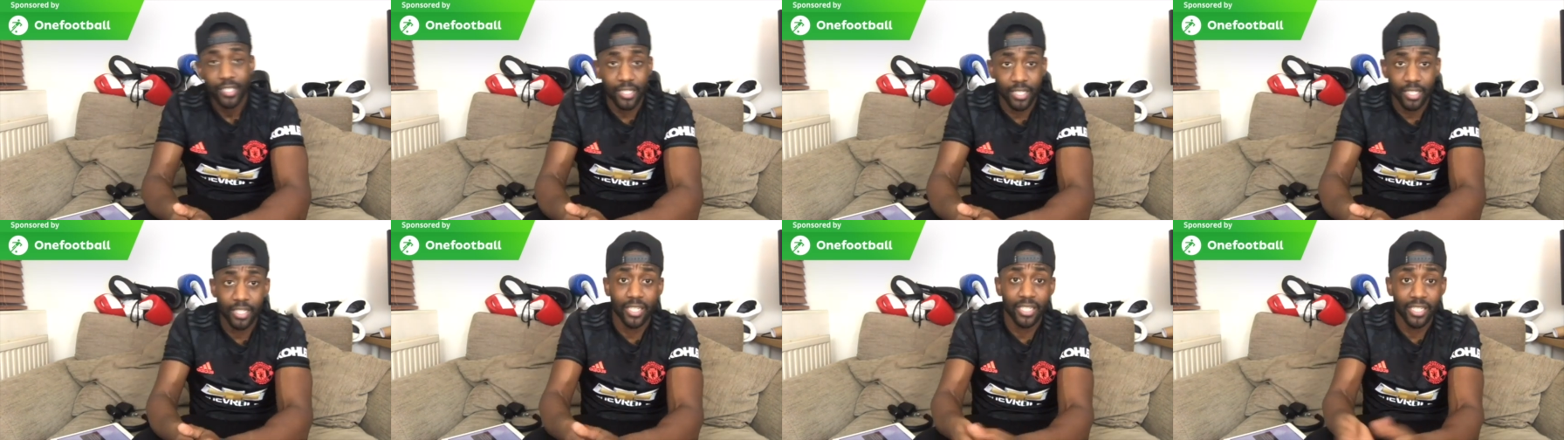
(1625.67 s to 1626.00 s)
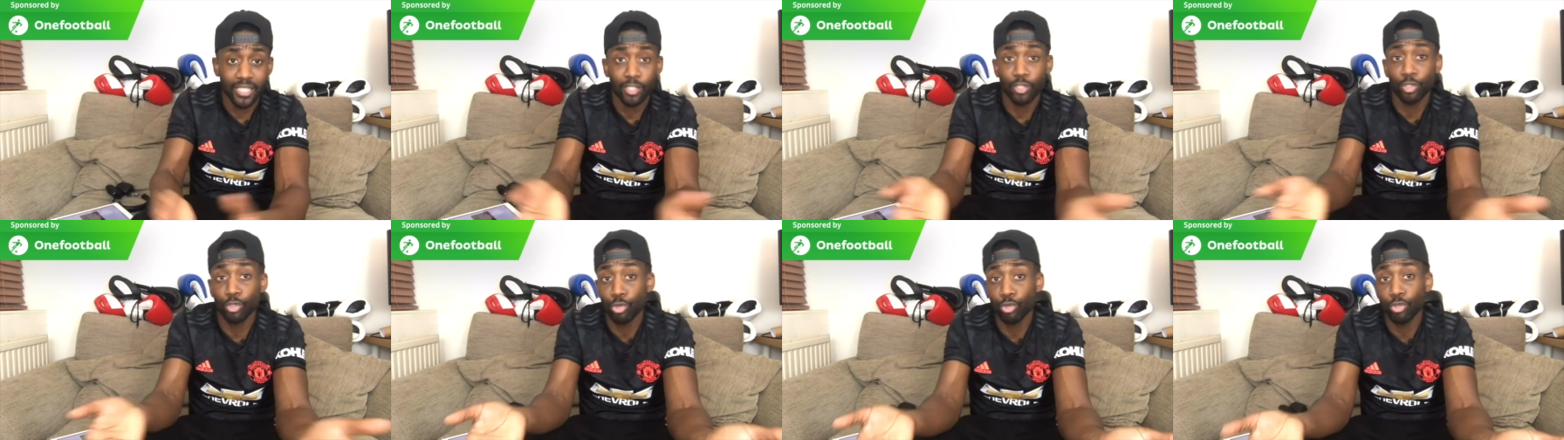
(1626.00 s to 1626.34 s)

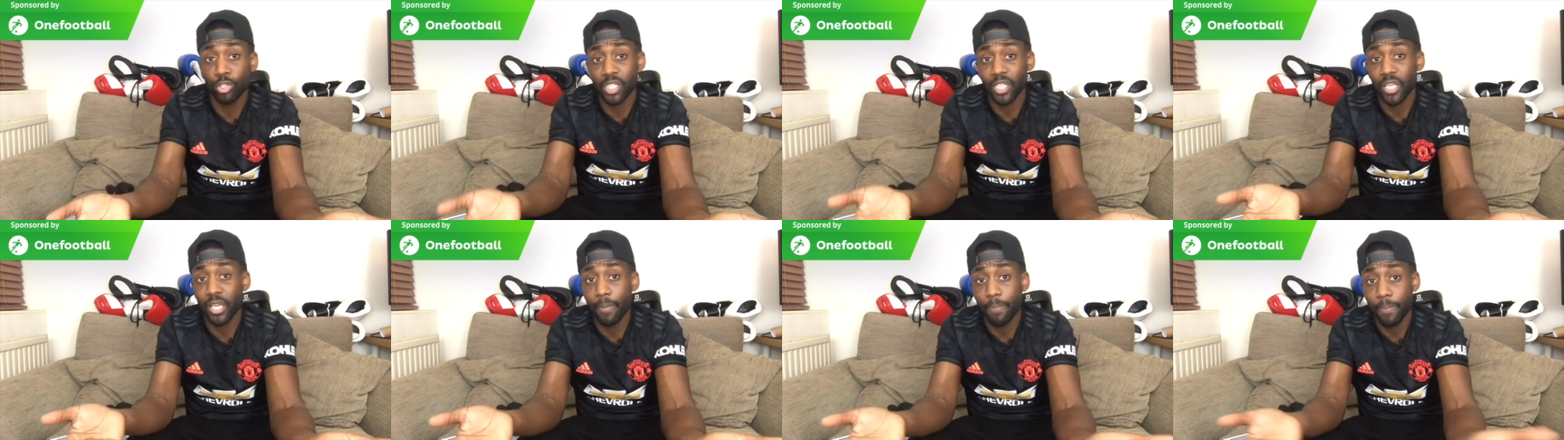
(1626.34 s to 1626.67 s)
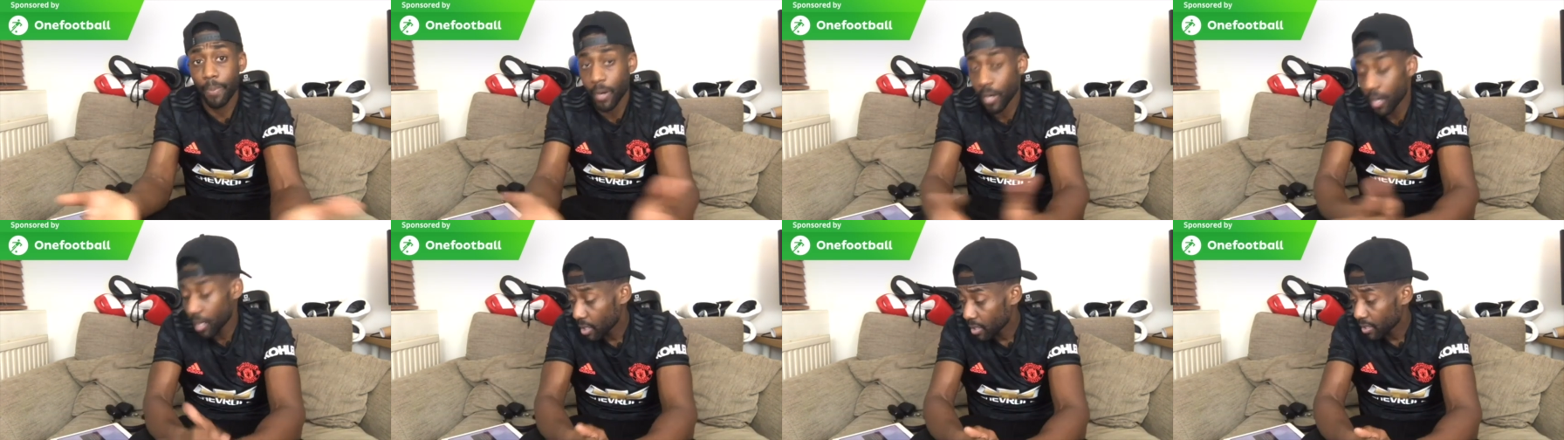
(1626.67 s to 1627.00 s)
his new
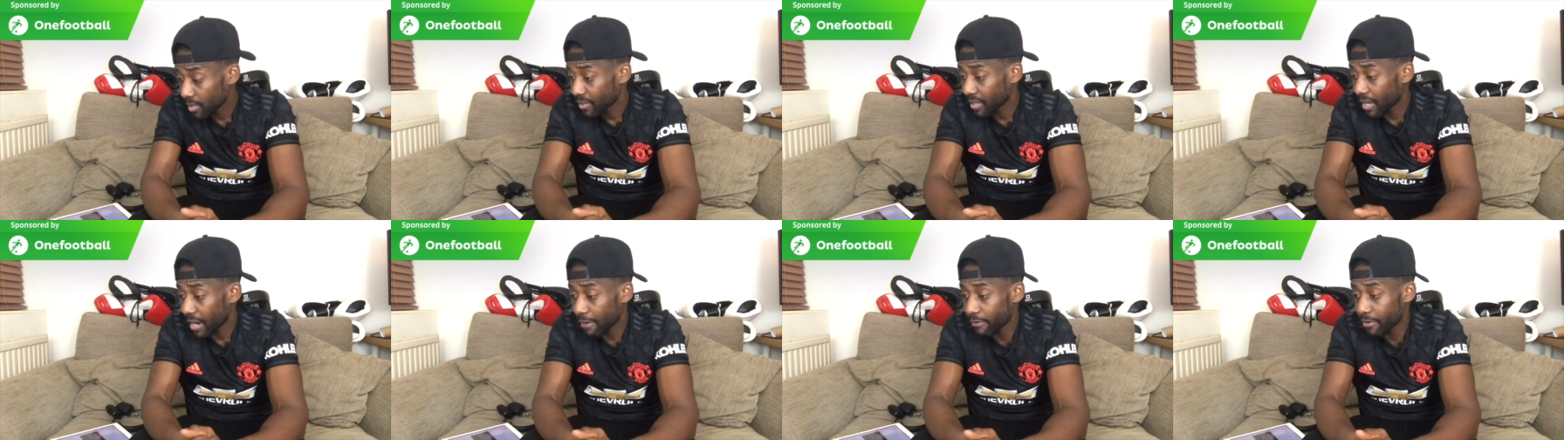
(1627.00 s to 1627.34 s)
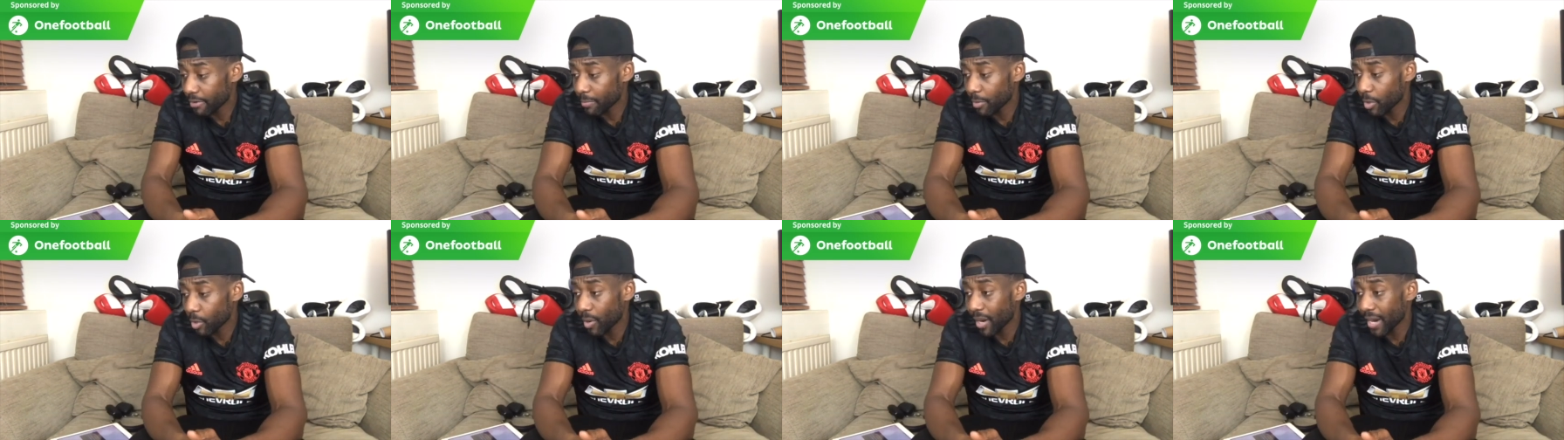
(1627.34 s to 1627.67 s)
skipper, Harry
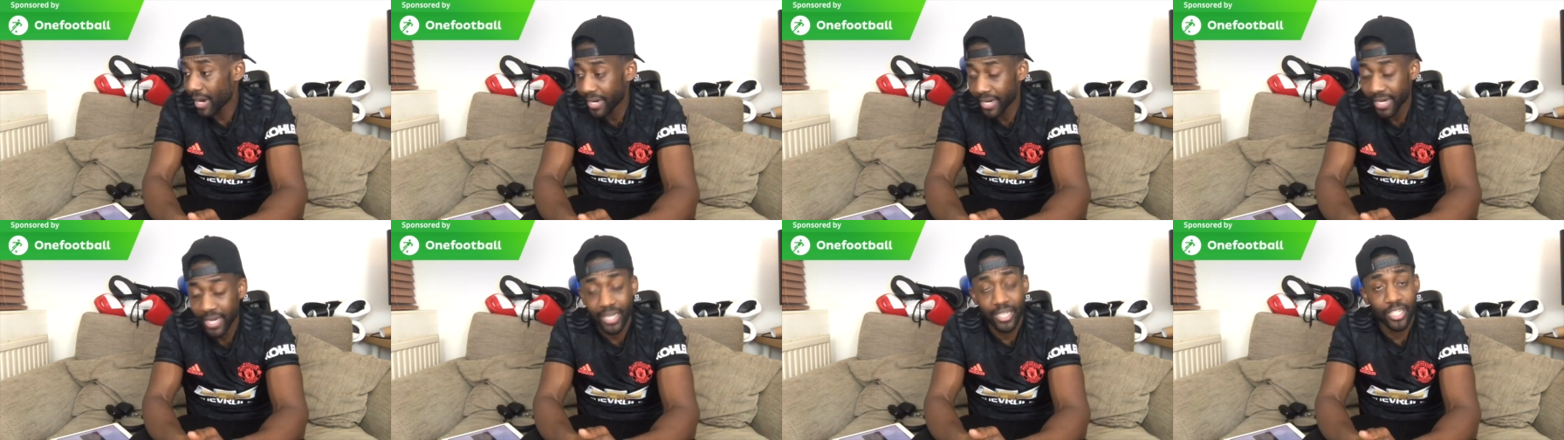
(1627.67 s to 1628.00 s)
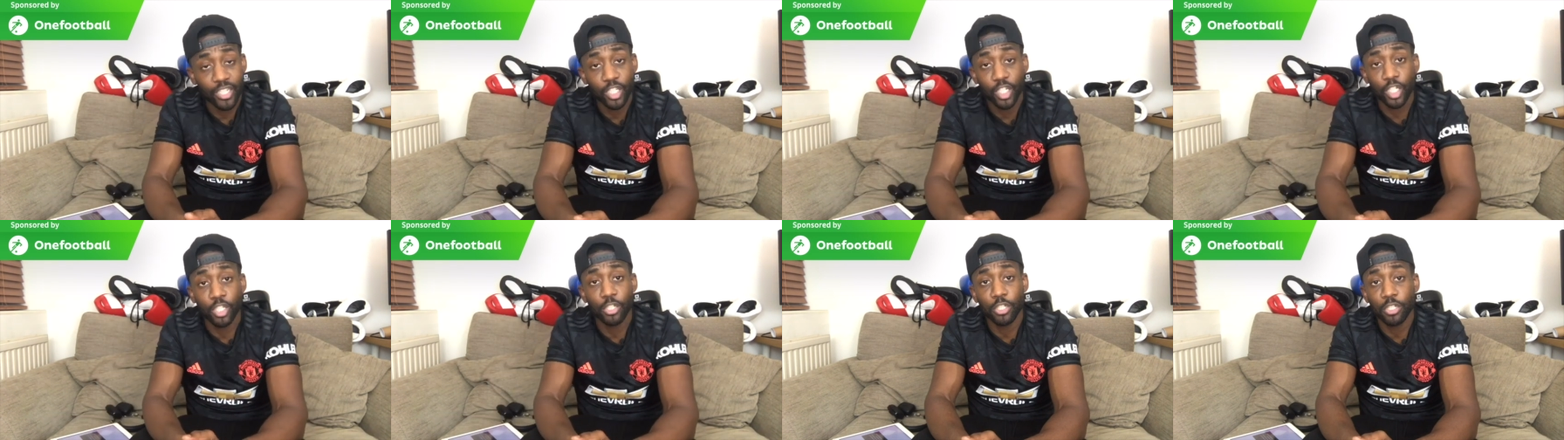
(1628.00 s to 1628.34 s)
Maguire, that he
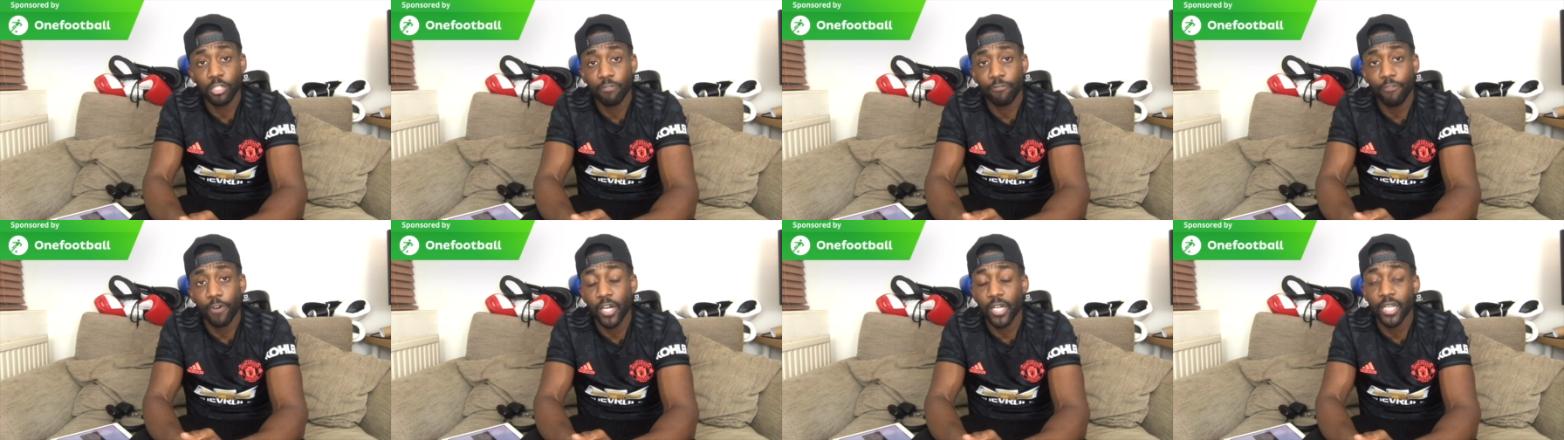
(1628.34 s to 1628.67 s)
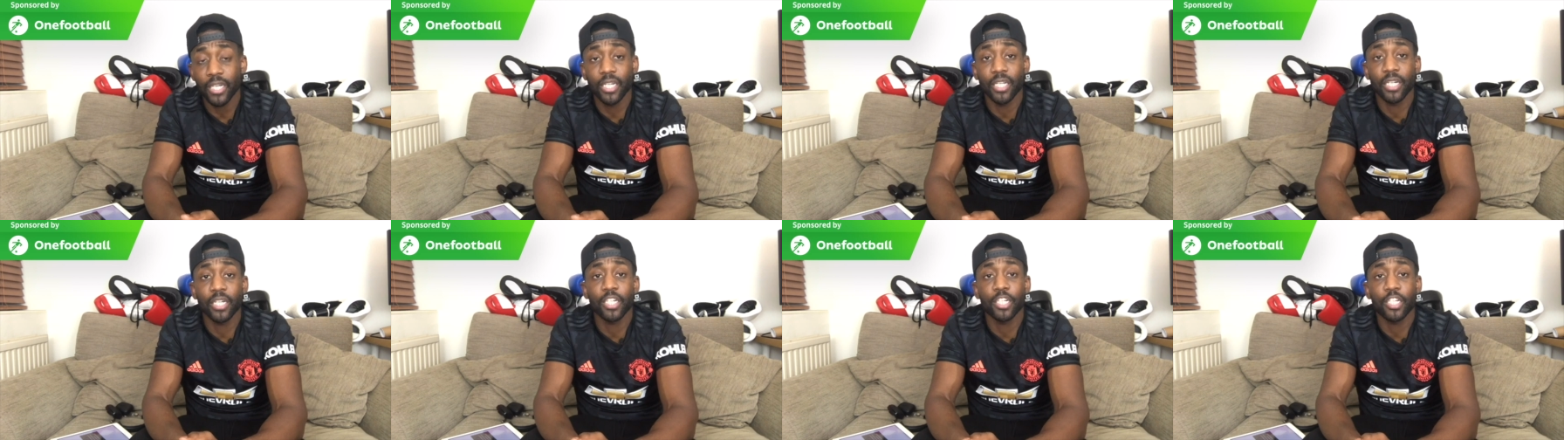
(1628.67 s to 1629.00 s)
can just fucking
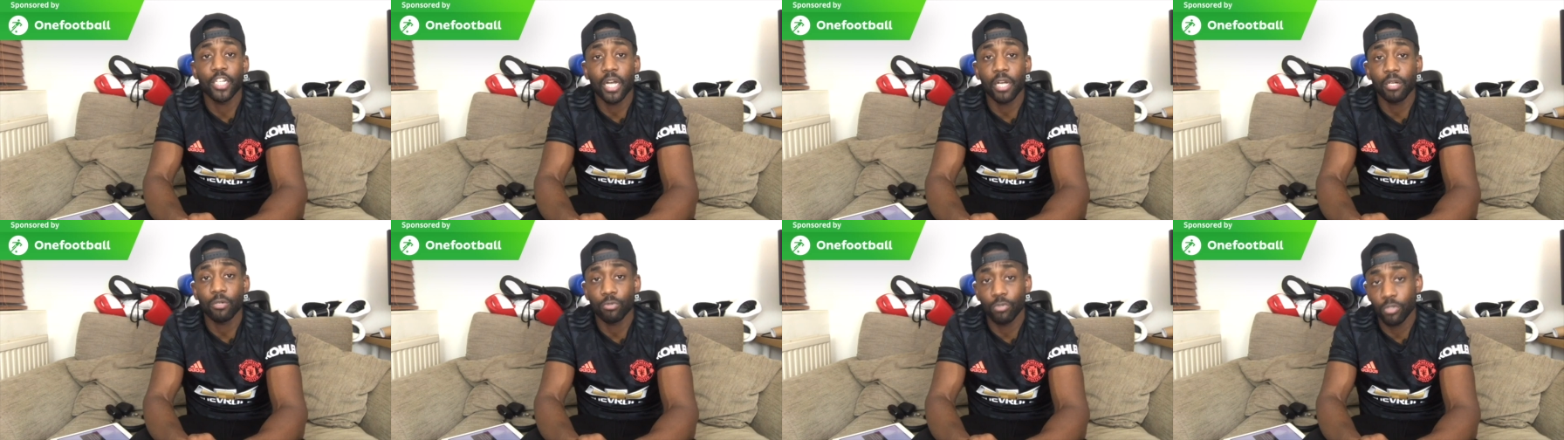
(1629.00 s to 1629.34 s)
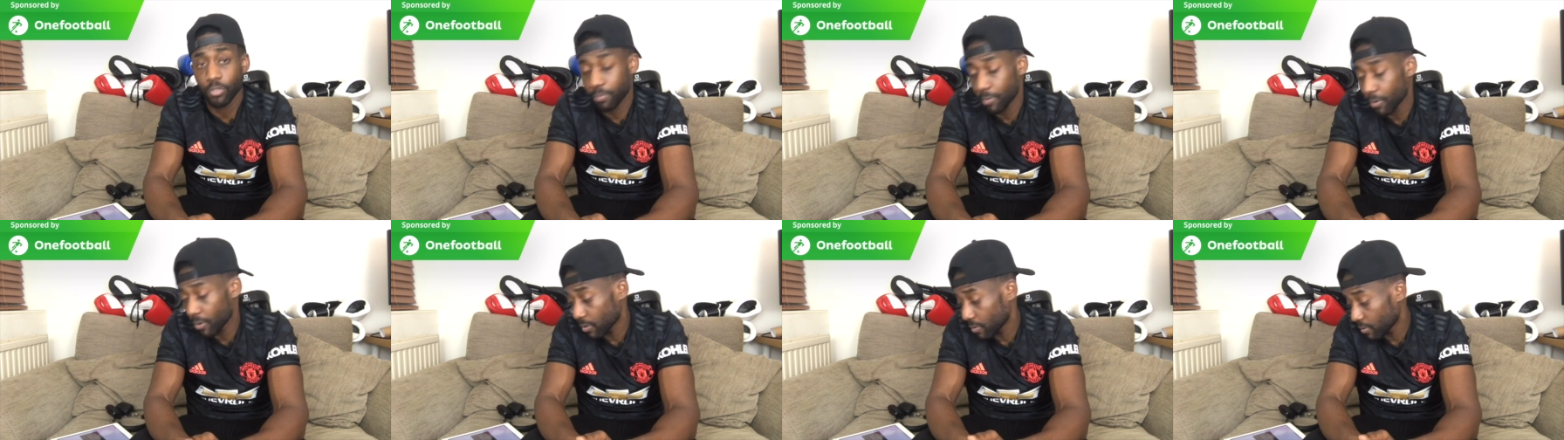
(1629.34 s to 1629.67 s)
hit the channels,
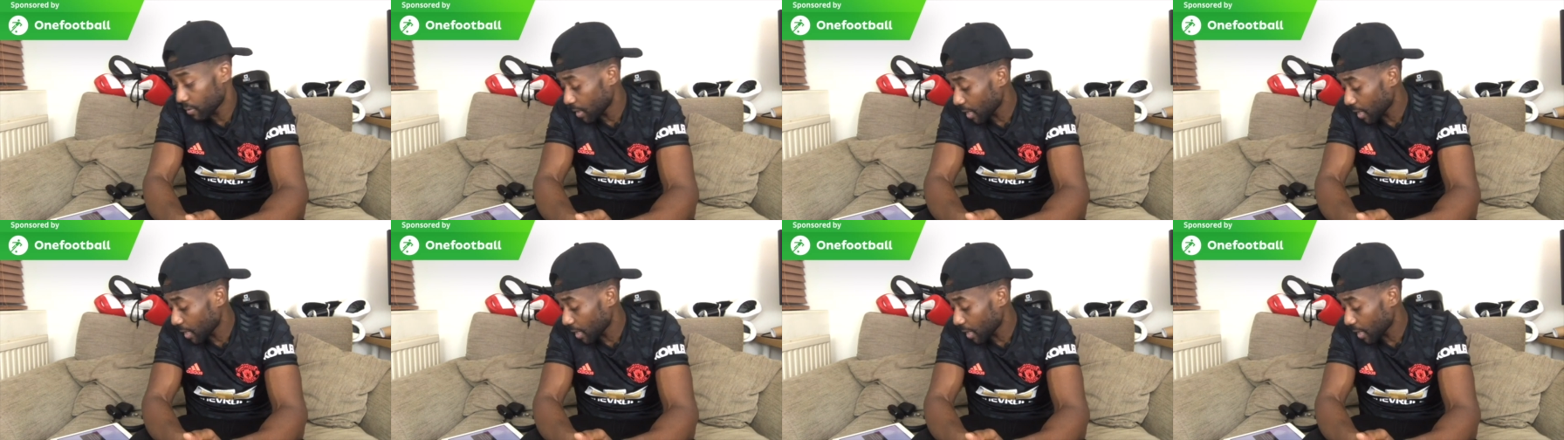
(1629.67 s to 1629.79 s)
bro.